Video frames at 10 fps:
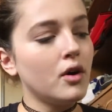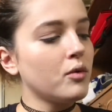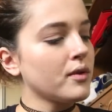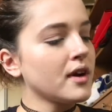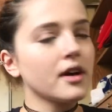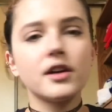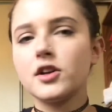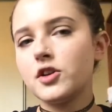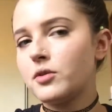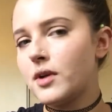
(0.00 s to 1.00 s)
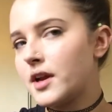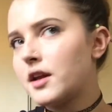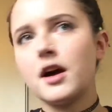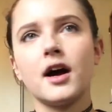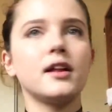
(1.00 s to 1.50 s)
we're not going to do any
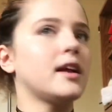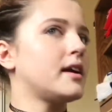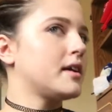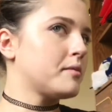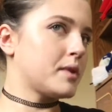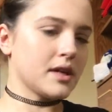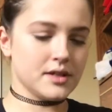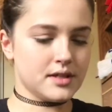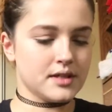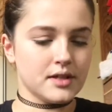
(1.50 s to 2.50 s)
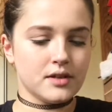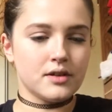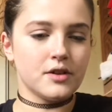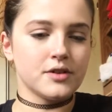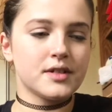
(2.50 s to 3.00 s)
highlighting because
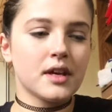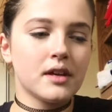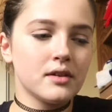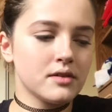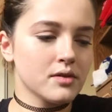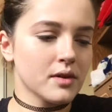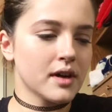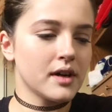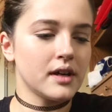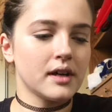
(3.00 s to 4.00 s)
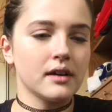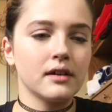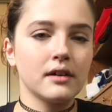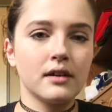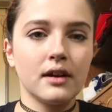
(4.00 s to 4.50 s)
your skin's already
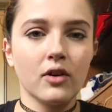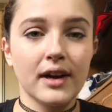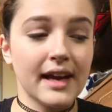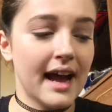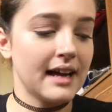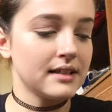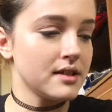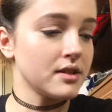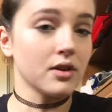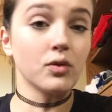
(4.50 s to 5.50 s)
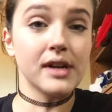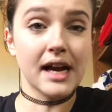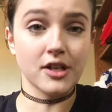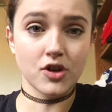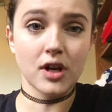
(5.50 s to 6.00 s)
has its own
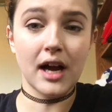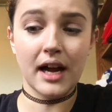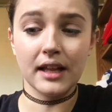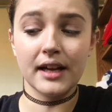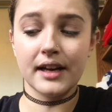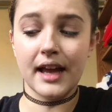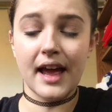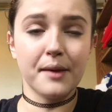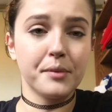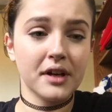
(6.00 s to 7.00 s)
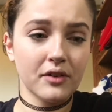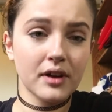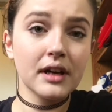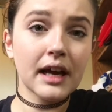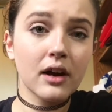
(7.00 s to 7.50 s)
natural highlighting happening
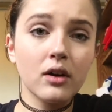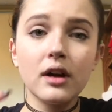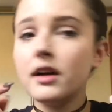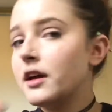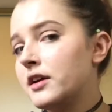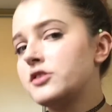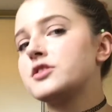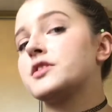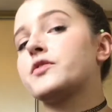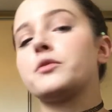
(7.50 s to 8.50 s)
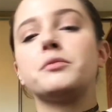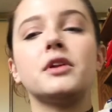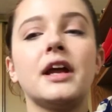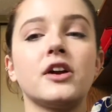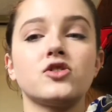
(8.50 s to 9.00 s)
right now, just from the
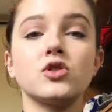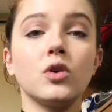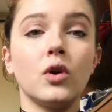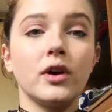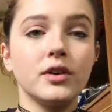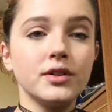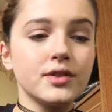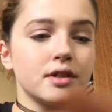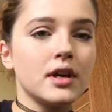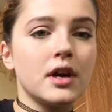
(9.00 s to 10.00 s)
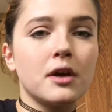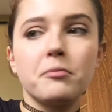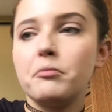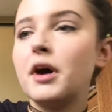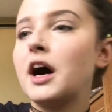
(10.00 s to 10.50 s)
natural oils.
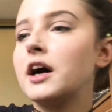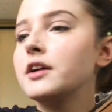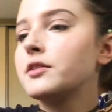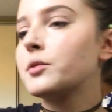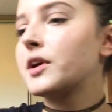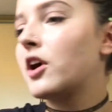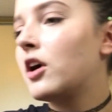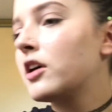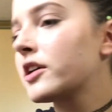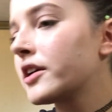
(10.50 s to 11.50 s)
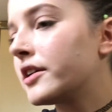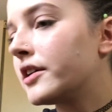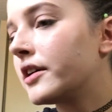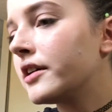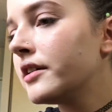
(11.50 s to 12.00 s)
But we are going
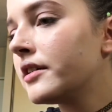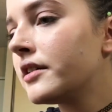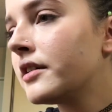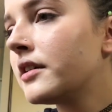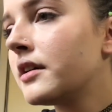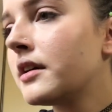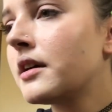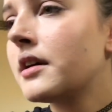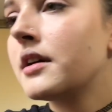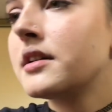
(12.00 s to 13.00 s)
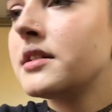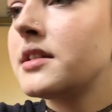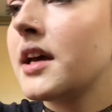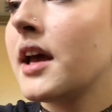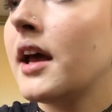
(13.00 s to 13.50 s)
to
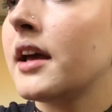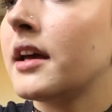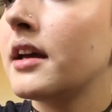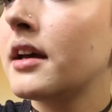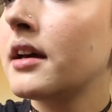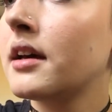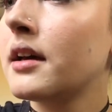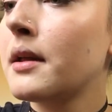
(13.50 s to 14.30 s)
take